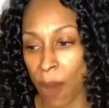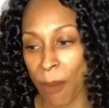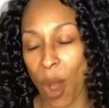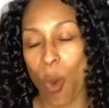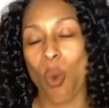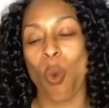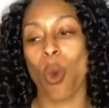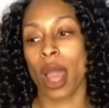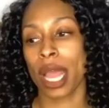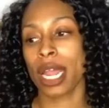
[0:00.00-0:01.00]

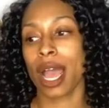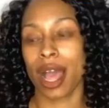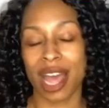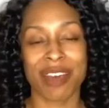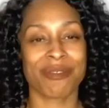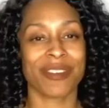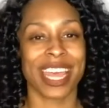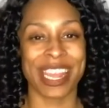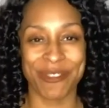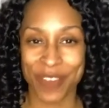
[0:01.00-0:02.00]
One of an
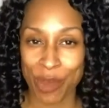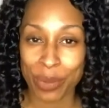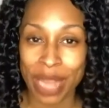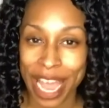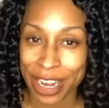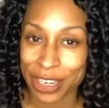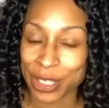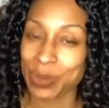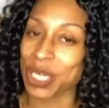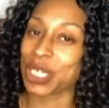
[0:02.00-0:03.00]
event planner,
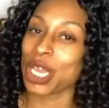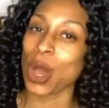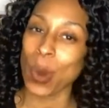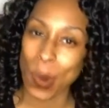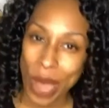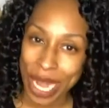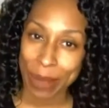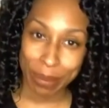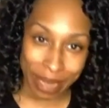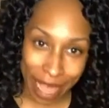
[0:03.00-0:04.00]
especially a wedding
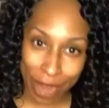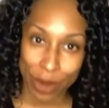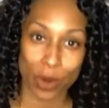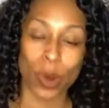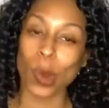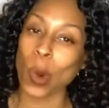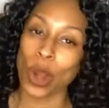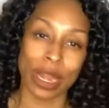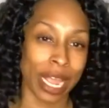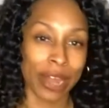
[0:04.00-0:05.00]
planner or
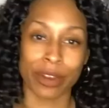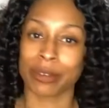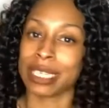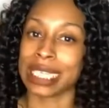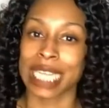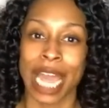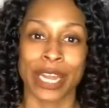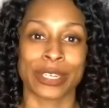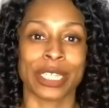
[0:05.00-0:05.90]
coordinator, designer's